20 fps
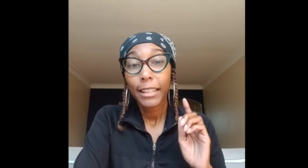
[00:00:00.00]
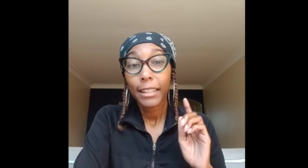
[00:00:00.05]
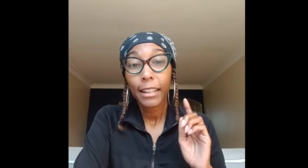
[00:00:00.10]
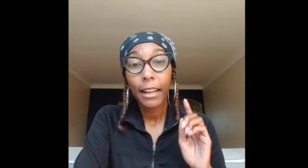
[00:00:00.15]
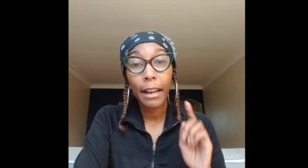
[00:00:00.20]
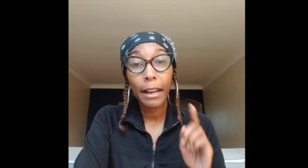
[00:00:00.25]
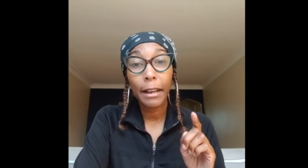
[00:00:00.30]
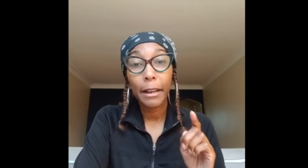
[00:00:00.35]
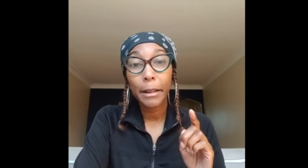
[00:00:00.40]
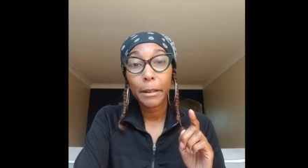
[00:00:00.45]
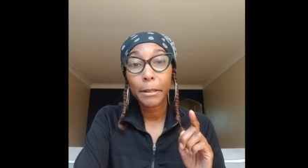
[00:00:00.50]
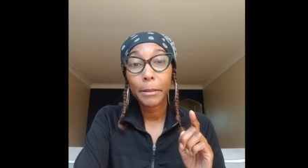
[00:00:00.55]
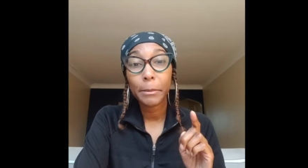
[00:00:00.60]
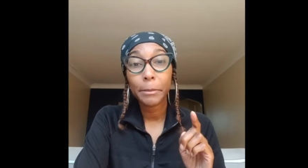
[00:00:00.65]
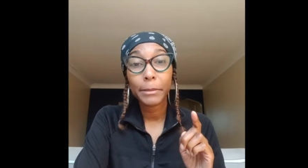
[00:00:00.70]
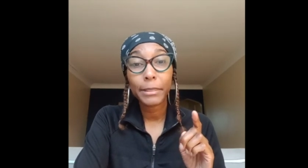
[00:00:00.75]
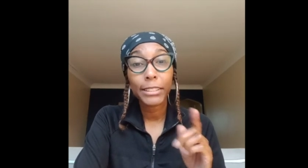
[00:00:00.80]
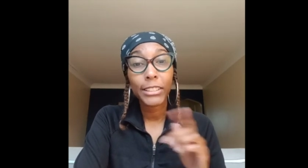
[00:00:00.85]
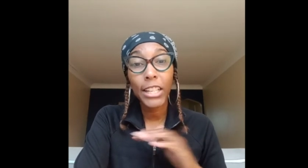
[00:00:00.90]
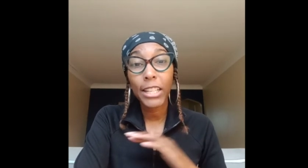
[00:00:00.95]

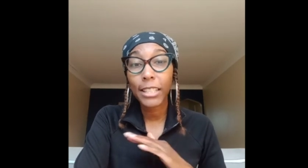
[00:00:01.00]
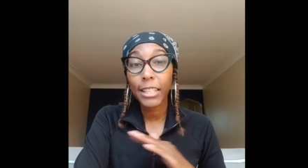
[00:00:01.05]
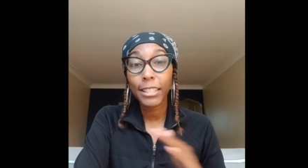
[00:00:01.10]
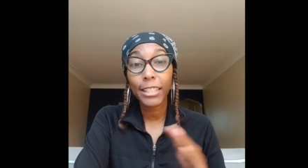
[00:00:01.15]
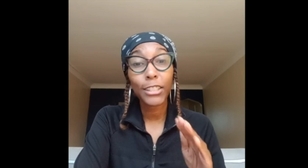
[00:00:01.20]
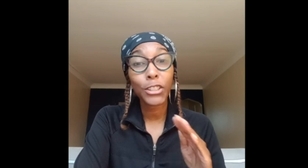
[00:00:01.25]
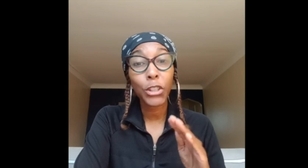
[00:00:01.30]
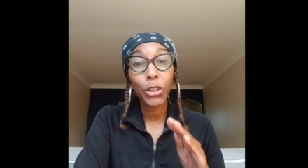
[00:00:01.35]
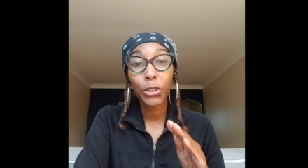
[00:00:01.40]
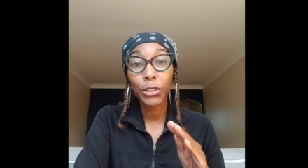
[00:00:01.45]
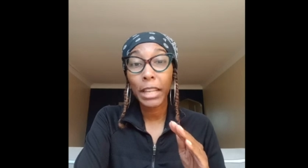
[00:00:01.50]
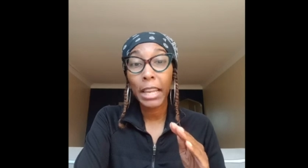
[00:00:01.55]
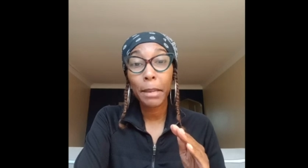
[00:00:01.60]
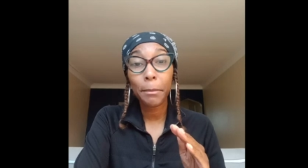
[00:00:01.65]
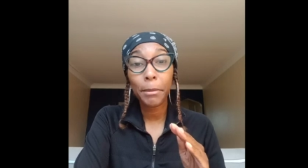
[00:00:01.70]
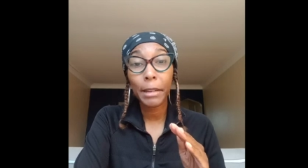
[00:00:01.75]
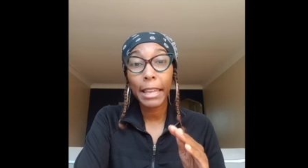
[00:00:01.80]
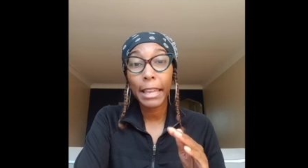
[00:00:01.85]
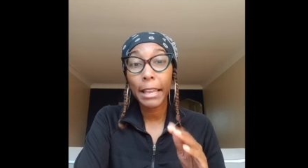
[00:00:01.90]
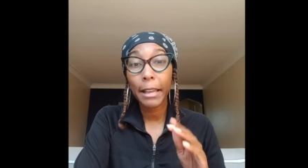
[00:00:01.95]
Um, just as He told
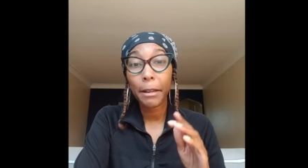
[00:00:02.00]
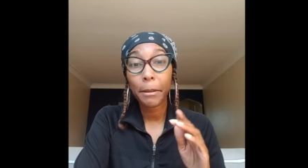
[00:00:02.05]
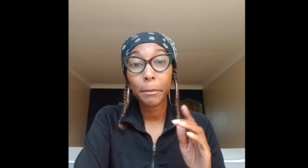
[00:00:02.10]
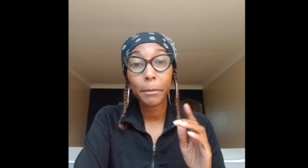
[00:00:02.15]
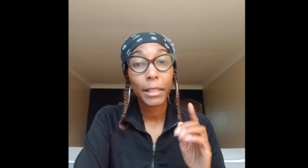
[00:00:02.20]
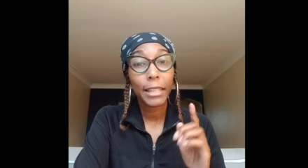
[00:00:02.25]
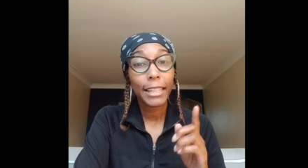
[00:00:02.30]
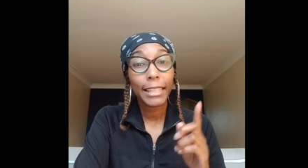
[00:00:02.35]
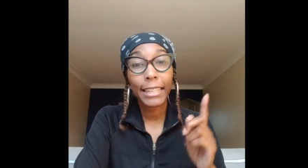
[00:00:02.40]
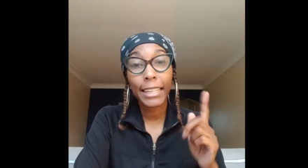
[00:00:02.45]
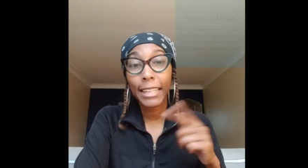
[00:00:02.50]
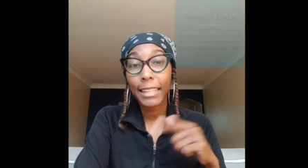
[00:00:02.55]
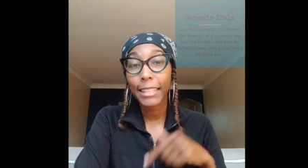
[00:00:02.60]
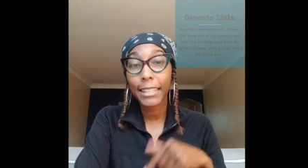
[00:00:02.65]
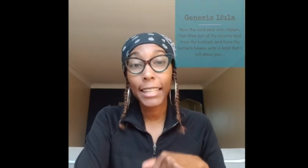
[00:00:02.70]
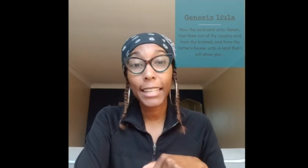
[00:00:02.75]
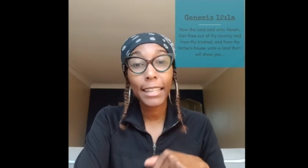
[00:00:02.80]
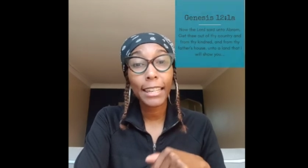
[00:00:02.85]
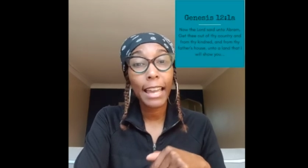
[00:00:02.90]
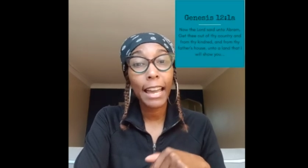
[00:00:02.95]
Abraham, get
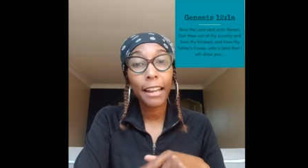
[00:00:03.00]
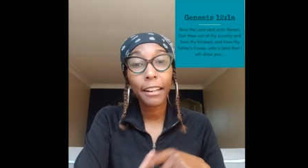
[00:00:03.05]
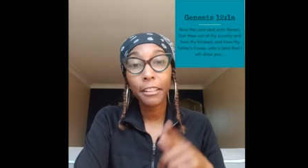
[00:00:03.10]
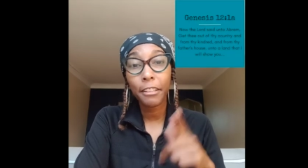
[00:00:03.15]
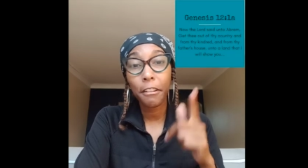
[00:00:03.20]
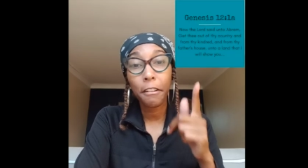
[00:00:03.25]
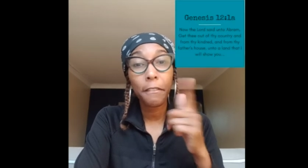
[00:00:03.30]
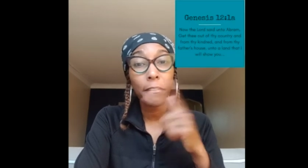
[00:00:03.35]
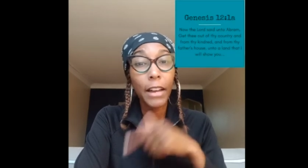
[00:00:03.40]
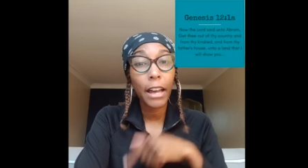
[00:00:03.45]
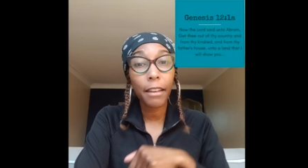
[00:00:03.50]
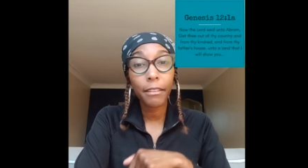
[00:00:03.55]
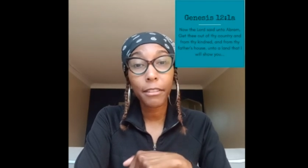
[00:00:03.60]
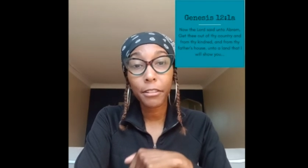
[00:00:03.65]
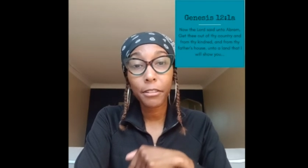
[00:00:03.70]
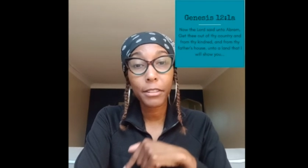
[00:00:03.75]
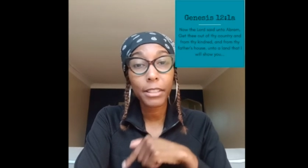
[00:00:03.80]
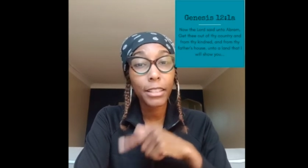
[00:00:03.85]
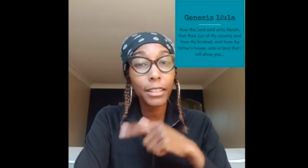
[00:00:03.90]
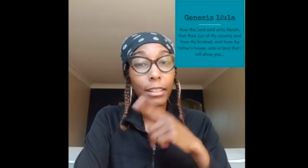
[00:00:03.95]
ye out of your
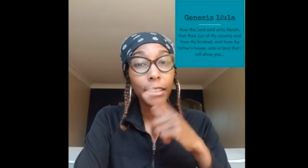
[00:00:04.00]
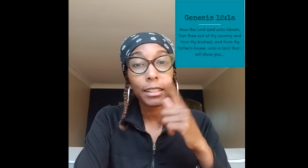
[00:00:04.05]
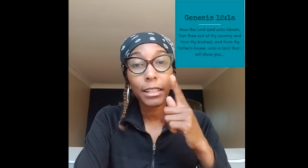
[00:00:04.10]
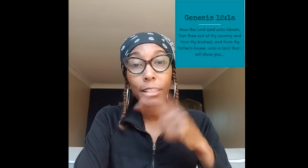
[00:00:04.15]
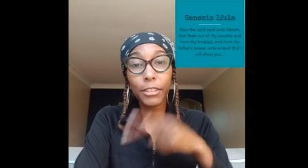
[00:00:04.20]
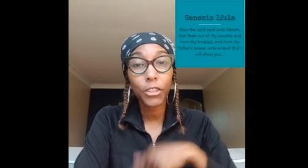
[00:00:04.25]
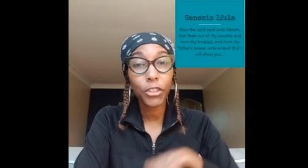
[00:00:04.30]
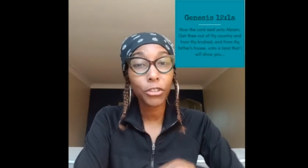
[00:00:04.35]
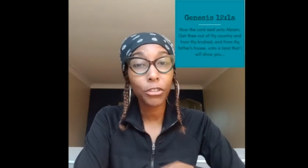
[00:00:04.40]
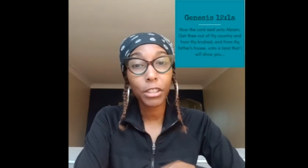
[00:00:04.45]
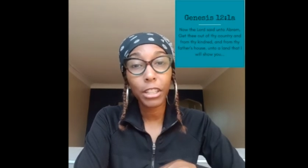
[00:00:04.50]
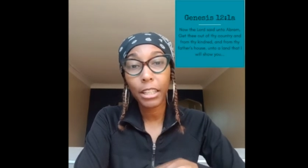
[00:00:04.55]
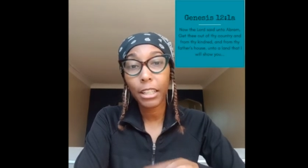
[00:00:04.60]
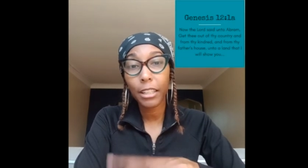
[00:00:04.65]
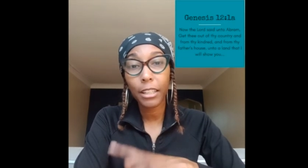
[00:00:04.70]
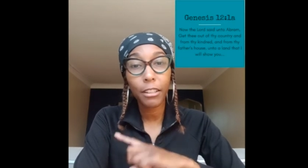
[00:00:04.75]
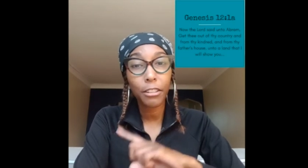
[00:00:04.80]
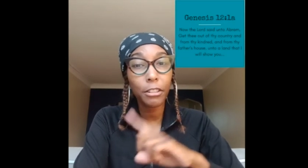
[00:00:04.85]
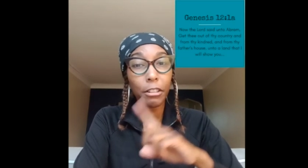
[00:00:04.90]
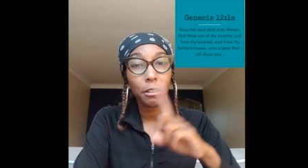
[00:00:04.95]
father's
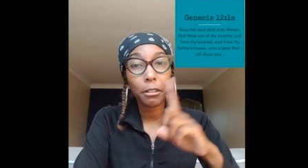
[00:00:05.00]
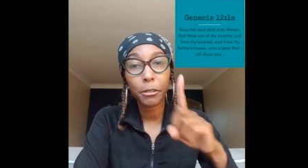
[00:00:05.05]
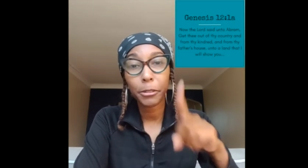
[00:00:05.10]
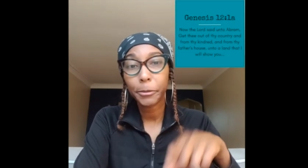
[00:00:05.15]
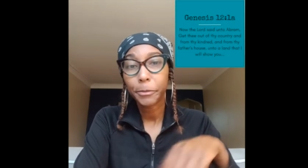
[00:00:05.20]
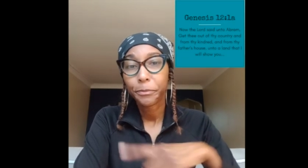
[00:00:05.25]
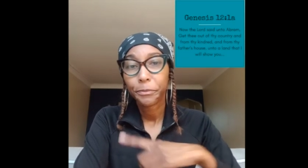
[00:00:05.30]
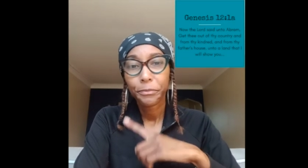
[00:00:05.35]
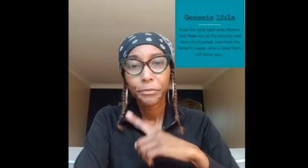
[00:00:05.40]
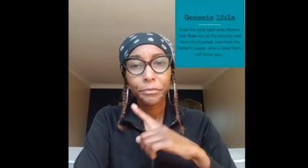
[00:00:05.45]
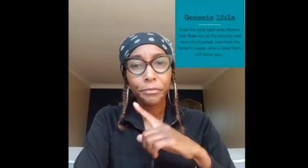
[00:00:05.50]
country, you know,